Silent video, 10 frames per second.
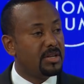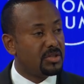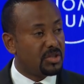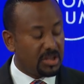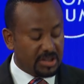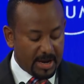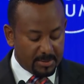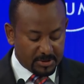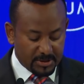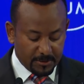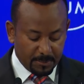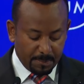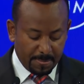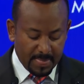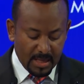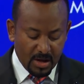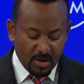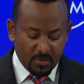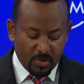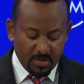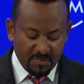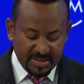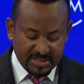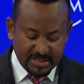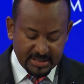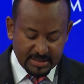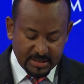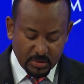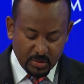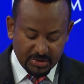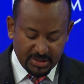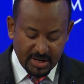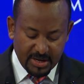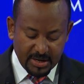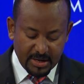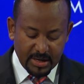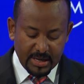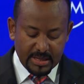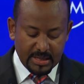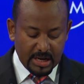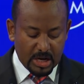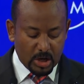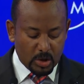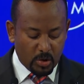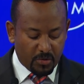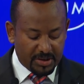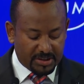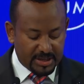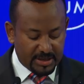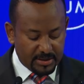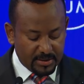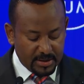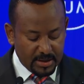3 times. For investors considering the record of return,